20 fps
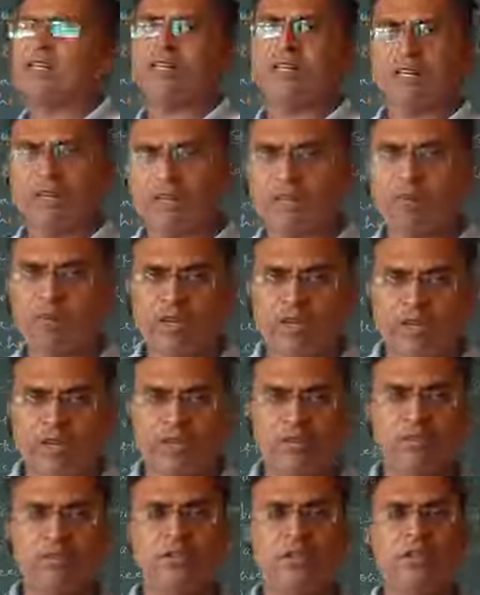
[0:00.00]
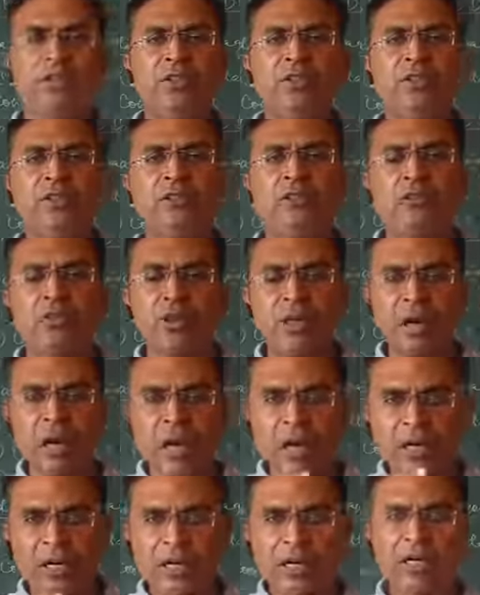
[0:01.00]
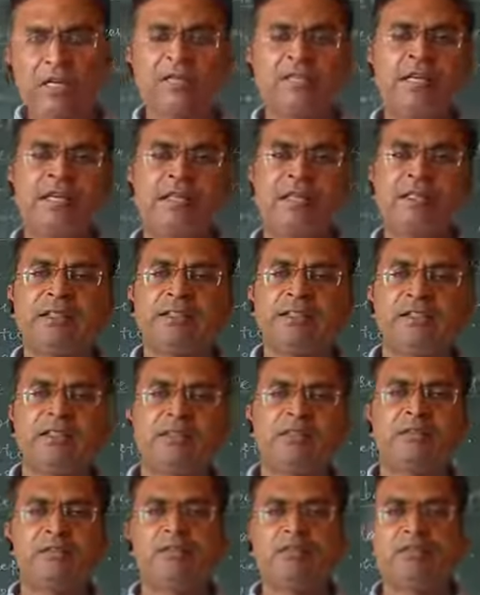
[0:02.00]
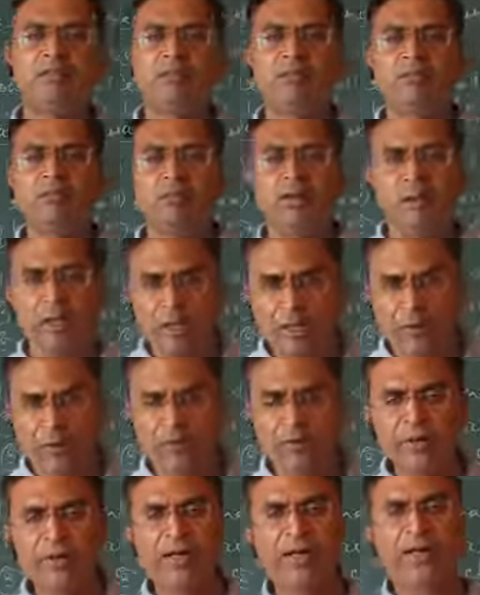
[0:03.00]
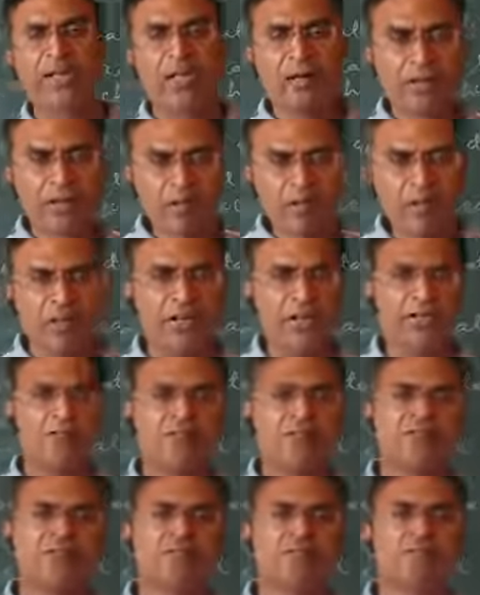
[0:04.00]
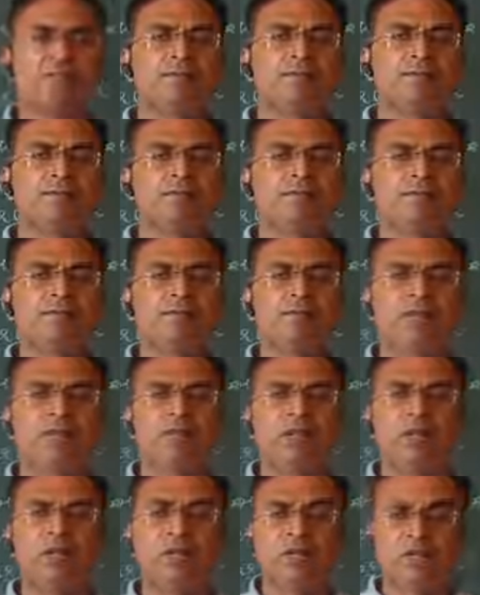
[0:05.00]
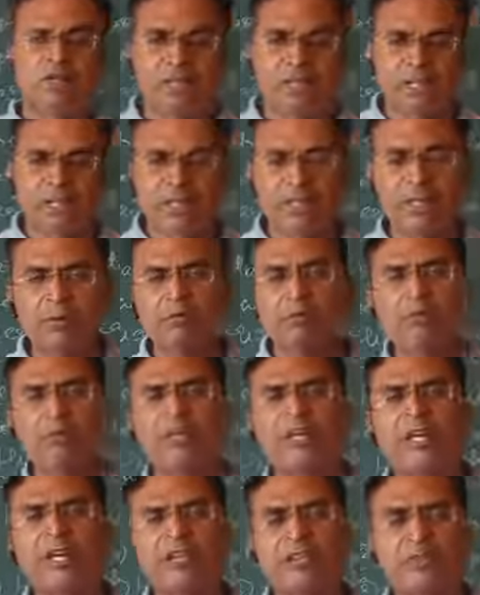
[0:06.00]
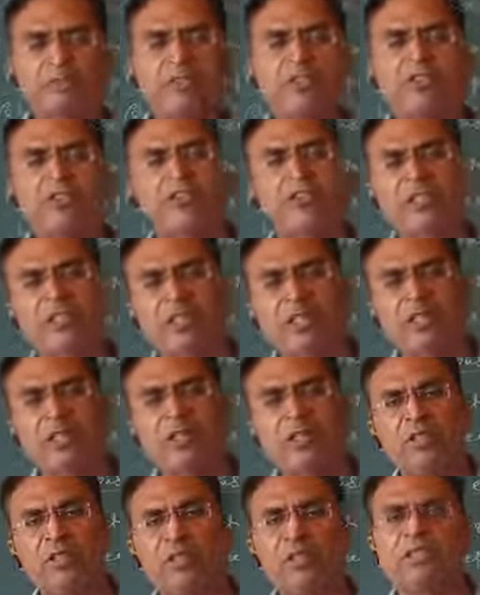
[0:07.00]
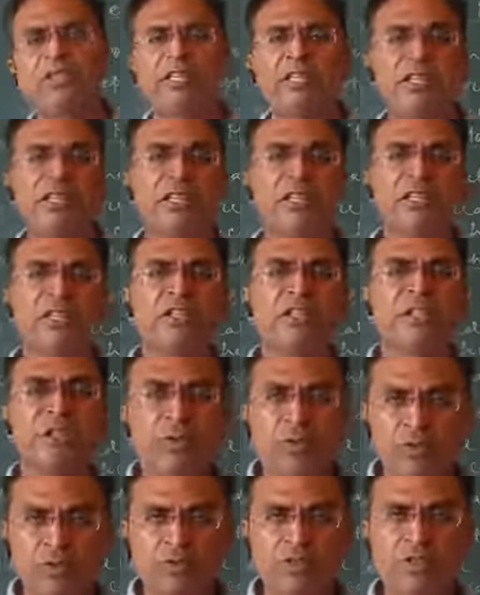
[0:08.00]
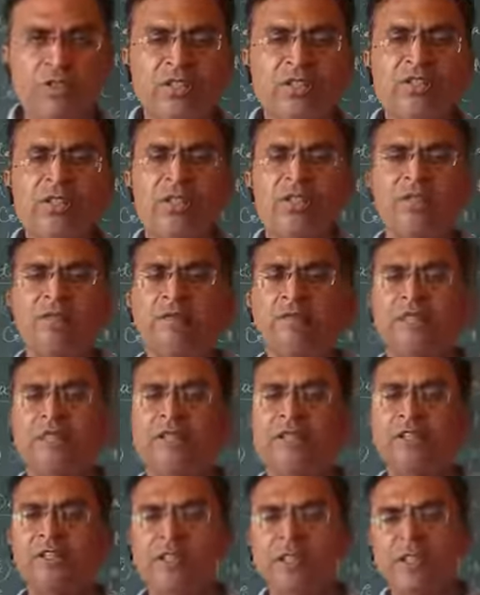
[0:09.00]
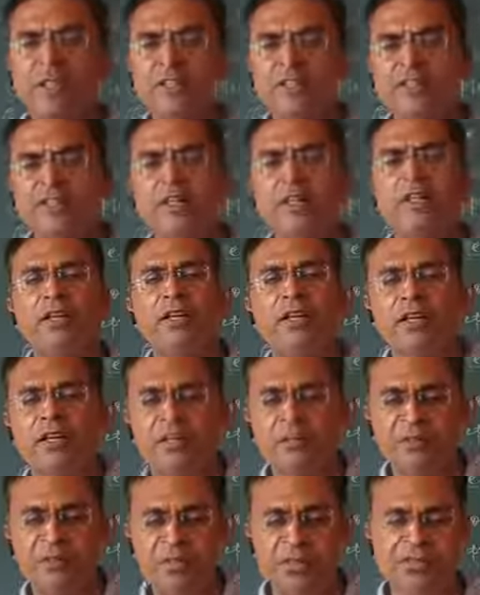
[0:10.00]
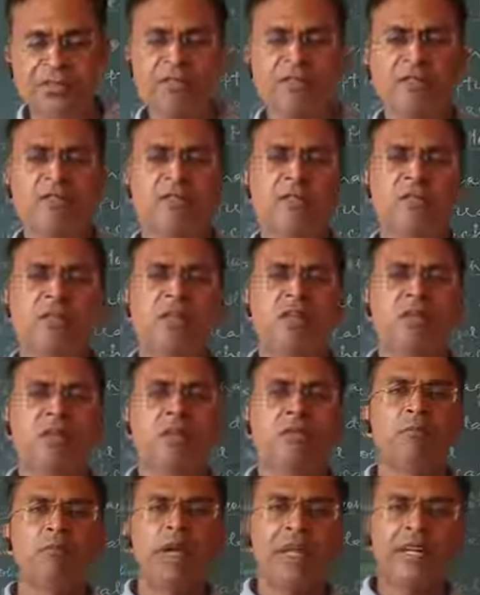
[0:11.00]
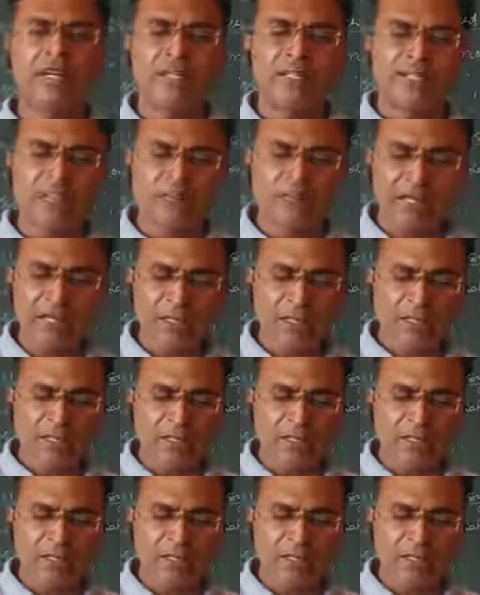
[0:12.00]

data model. So under that different data models, the database management system is basically use that relational database management